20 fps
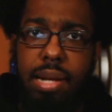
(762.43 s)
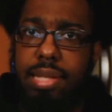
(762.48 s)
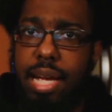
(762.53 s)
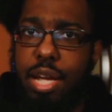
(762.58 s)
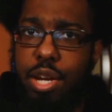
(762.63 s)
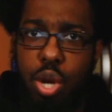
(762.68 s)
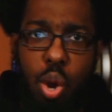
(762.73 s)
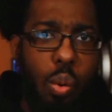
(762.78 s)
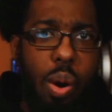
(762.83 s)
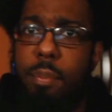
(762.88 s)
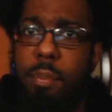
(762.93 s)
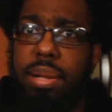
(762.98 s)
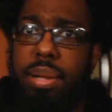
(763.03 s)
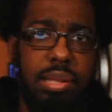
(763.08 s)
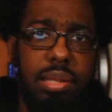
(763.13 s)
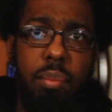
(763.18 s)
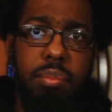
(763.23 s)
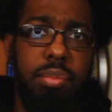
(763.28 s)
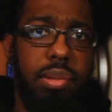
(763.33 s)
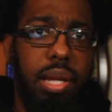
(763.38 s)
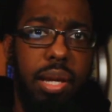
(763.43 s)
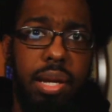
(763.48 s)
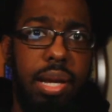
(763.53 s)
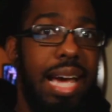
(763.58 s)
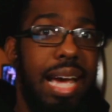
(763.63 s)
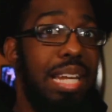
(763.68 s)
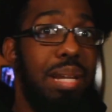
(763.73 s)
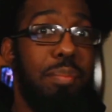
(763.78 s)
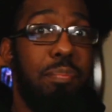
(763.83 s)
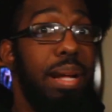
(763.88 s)
I know I missed something
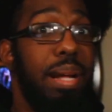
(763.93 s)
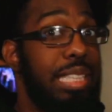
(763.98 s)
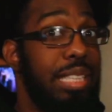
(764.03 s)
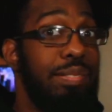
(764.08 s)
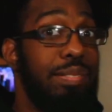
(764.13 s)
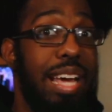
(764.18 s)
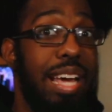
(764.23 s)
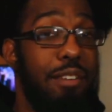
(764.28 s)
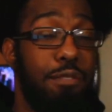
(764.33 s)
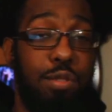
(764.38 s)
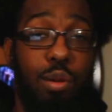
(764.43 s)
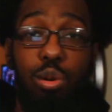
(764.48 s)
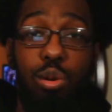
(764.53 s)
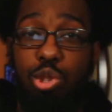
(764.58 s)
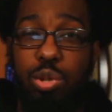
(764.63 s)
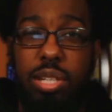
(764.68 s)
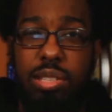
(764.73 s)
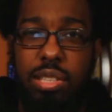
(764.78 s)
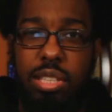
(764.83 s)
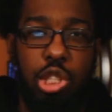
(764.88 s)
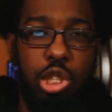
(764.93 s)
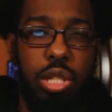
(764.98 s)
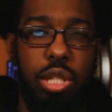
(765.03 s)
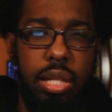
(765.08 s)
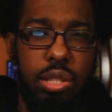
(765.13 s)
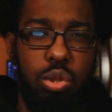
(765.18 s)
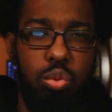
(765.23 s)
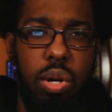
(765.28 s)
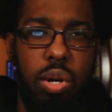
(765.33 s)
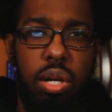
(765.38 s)
in the midst of that flow transition
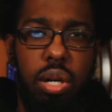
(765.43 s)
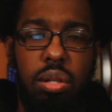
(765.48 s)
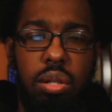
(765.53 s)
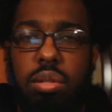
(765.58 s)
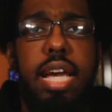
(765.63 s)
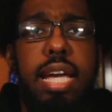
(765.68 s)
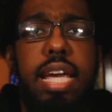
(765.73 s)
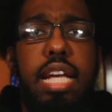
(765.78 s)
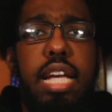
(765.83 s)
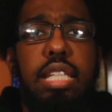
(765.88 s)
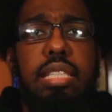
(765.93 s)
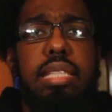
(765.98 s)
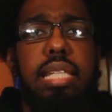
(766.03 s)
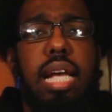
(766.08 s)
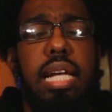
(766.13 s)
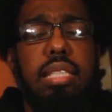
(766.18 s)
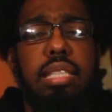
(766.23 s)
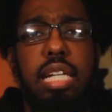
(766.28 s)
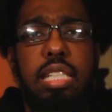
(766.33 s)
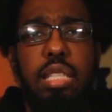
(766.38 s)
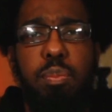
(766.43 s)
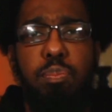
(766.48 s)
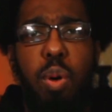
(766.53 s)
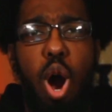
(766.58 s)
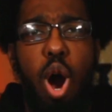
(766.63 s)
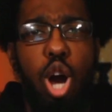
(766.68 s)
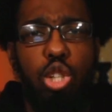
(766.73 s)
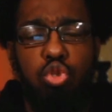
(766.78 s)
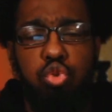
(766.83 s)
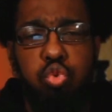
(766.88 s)
as well. He says his
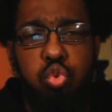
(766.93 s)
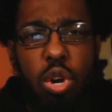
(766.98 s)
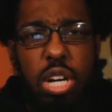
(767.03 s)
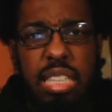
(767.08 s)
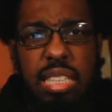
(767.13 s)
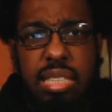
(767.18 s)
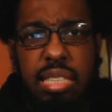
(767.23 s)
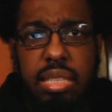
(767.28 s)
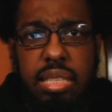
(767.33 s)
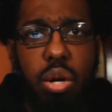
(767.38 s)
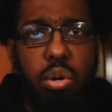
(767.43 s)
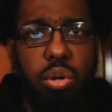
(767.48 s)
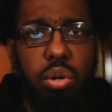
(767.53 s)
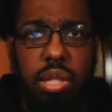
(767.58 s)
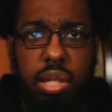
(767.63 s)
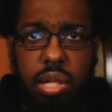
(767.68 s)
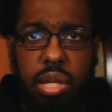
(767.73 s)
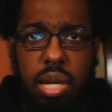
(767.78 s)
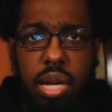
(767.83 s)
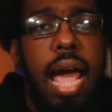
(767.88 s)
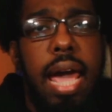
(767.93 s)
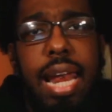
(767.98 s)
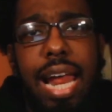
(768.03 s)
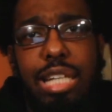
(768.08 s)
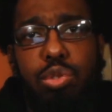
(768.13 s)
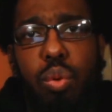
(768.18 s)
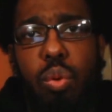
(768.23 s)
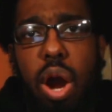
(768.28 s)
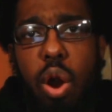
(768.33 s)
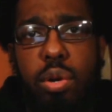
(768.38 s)
bars really subtly, and
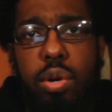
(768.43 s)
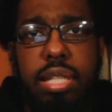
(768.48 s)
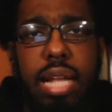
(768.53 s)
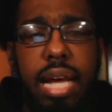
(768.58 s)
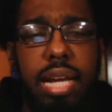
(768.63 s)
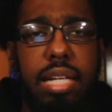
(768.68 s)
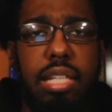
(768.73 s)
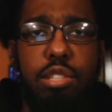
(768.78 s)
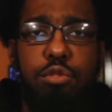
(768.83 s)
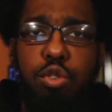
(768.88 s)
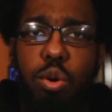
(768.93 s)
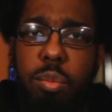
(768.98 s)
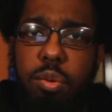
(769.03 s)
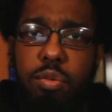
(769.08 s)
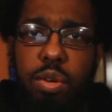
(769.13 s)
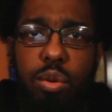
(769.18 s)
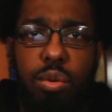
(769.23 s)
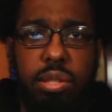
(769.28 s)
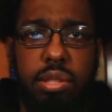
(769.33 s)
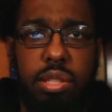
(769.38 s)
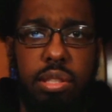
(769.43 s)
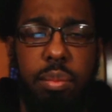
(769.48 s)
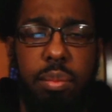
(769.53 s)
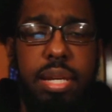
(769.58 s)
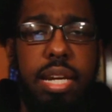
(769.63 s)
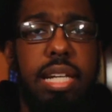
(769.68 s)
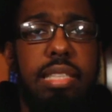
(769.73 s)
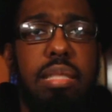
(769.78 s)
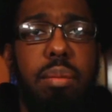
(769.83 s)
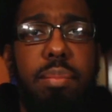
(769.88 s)
that's why I really like his form of lyricism.
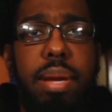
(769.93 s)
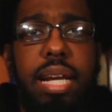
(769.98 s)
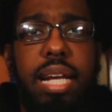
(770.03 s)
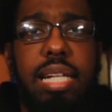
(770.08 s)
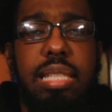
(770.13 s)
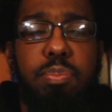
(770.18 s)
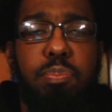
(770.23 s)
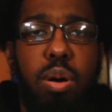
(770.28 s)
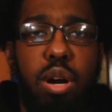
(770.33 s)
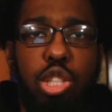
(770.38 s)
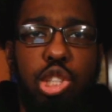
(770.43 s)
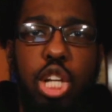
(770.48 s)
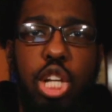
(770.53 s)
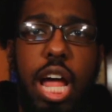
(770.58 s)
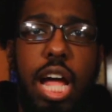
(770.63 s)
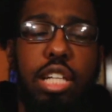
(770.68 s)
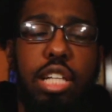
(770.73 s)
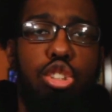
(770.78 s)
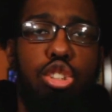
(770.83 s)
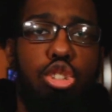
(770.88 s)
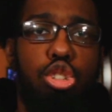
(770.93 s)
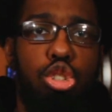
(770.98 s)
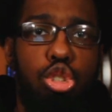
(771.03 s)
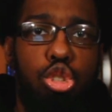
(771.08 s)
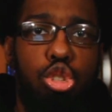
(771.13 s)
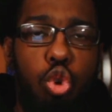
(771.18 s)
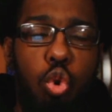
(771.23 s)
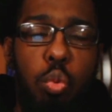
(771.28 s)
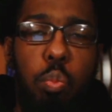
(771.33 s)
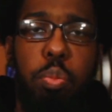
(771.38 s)
He doesn't make his punchline
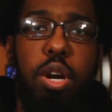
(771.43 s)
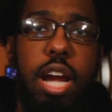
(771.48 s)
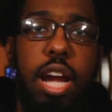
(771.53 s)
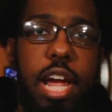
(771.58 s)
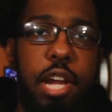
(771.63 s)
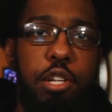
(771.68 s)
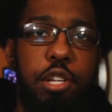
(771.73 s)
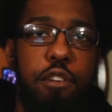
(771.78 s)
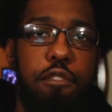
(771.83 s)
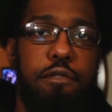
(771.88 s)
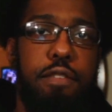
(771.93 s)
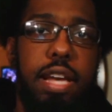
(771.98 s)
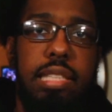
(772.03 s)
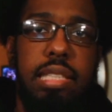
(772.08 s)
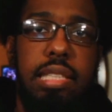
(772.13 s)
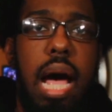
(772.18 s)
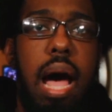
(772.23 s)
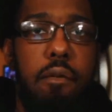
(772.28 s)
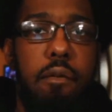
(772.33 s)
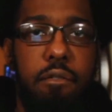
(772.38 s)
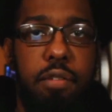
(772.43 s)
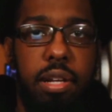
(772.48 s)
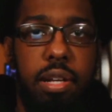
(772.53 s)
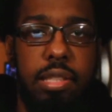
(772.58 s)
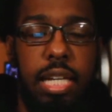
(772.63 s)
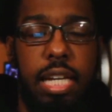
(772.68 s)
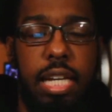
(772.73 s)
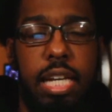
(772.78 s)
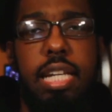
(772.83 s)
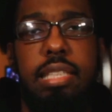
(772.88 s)
super in your face
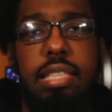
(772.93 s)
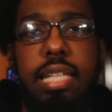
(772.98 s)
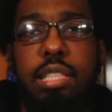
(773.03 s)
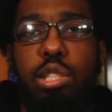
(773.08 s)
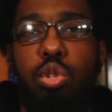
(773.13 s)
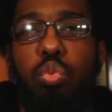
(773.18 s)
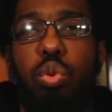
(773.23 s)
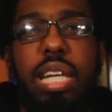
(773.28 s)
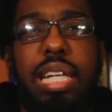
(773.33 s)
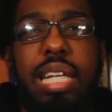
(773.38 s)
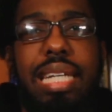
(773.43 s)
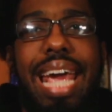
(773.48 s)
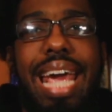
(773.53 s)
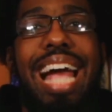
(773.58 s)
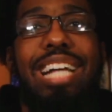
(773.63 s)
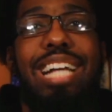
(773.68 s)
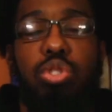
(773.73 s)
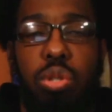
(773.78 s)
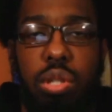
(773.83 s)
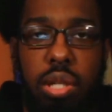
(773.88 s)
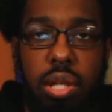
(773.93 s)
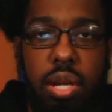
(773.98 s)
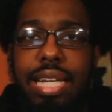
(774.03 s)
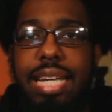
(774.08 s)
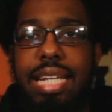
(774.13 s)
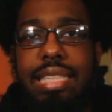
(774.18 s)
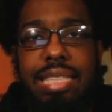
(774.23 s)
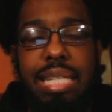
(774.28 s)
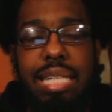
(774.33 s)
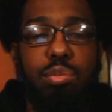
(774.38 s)
obvious. Like he just says it really casually.
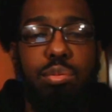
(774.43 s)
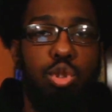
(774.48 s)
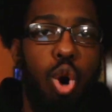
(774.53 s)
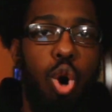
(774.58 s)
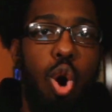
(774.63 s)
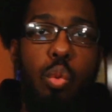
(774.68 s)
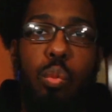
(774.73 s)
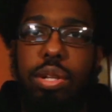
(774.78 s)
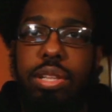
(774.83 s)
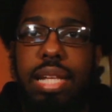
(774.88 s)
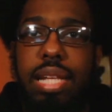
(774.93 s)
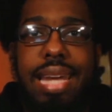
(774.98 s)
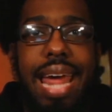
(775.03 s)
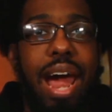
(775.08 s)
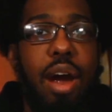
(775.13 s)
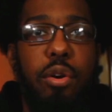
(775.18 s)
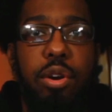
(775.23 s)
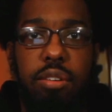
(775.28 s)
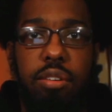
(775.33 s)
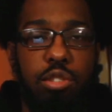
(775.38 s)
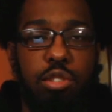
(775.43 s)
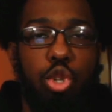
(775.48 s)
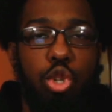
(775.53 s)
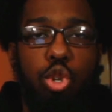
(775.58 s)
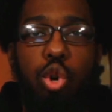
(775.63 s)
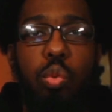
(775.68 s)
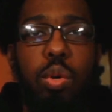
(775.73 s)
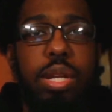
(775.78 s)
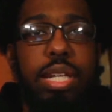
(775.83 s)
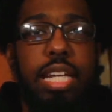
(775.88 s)
He just keeps going with the narrative, so you
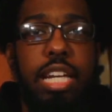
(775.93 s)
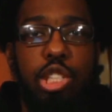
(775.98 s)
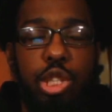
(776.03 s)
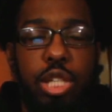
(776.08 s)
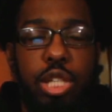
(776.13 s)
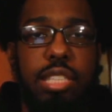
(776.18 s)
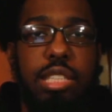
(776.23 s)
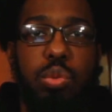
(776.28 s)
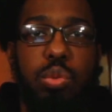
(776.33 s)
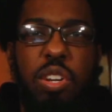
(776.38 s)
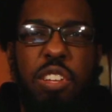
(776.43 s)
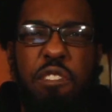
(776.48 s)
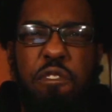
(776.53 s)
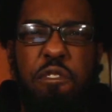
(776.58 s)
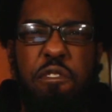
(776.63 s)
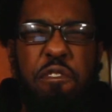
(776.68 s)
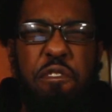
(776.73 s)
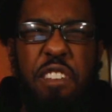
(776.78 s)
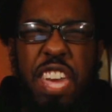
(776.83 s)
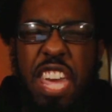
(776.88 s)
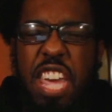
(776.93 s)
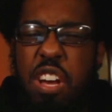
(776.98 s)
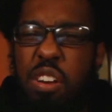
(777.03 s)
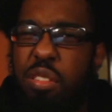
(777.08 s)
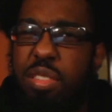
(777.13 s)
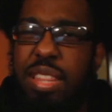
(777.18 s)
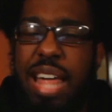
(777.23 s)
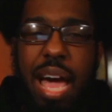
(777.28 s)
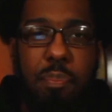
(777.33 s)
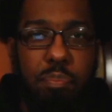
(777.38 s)
don't really get a chance to really
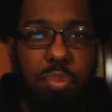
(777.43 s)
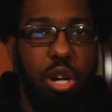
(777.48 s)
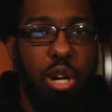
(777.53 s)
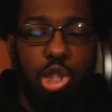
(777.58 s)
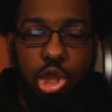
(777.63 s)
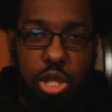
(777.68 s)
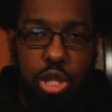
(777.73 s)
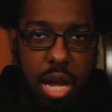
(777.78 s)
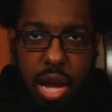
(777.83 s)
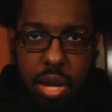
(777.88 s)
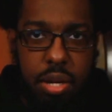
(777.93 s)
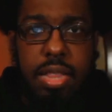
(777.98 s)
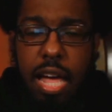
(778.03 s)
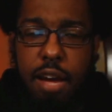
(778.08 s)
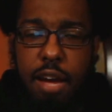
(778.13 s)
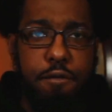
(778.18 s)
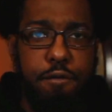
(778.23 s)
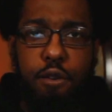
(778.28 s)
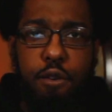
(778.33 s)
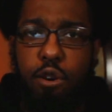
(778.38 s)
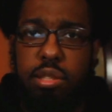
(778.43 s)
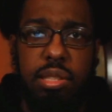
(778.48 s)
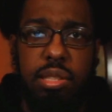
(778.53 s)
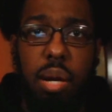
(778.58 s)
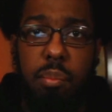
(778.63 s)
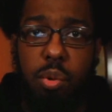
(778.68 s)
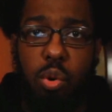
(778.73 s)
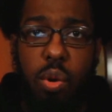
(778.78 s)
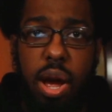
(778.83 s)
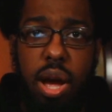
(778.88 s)
feel that punchline that first
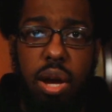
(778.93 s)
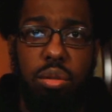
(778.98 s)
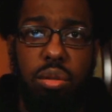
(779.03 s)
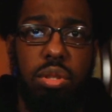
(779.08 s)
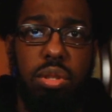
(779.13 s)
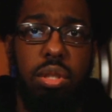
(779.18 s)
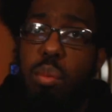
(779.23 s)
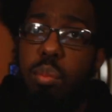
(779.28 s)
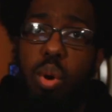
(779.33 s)
time around.